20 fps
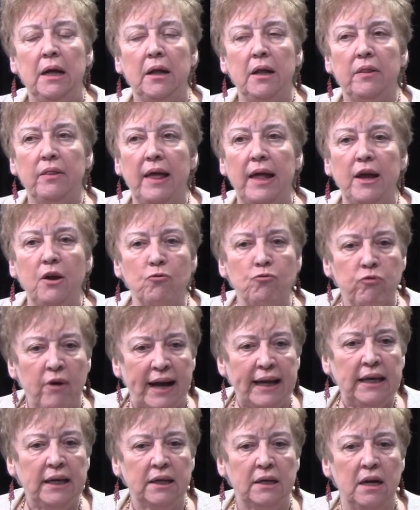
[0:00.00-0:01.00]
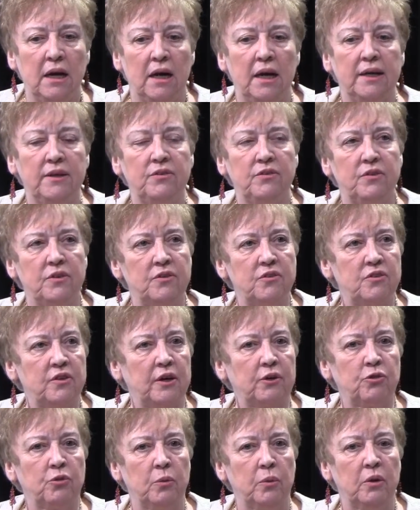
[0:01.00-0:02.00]
They recognized that
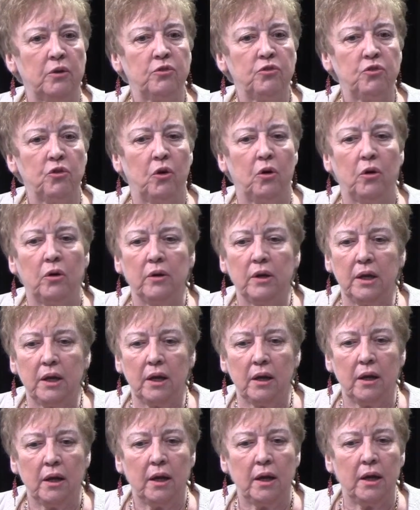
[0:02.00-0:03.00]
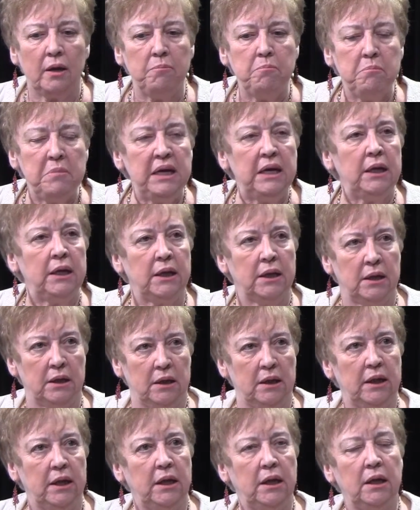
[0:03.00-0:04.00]
sexual assault
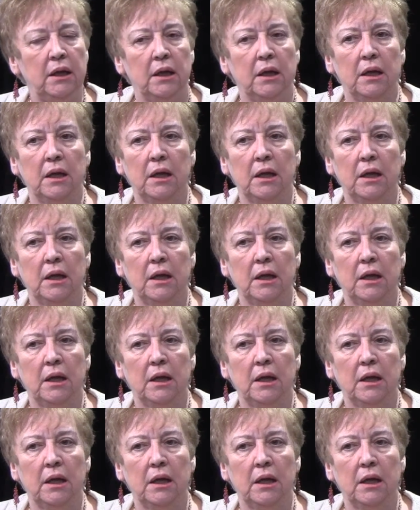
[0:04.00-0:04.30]
immediately